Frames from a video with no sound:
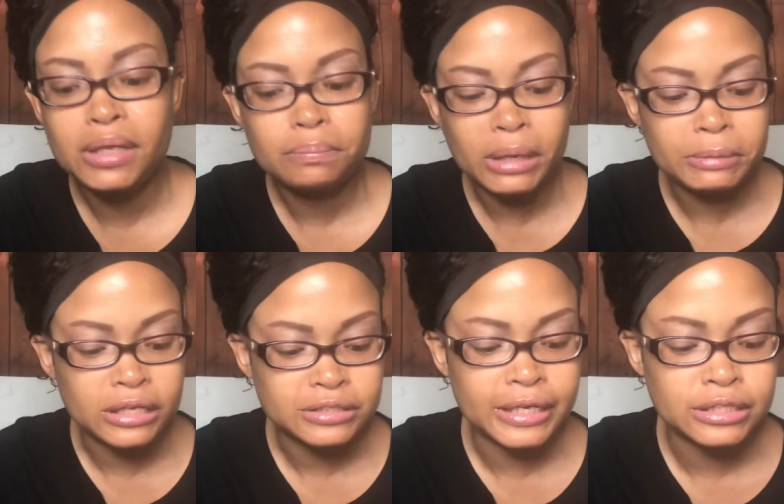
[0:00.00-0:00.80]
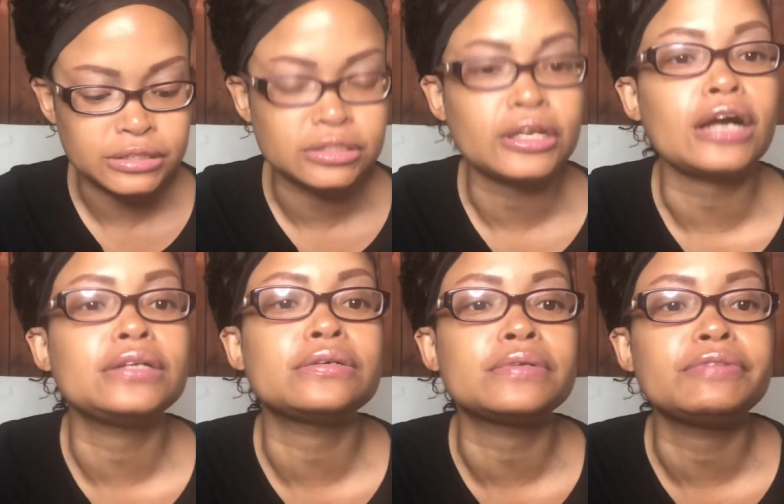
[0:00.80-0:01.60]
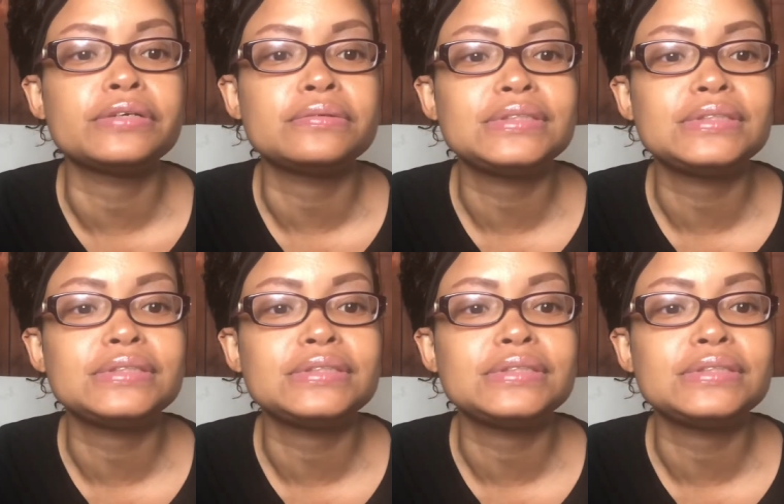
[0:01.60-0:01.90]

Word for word: maybe on your interest so y'all can do reviews.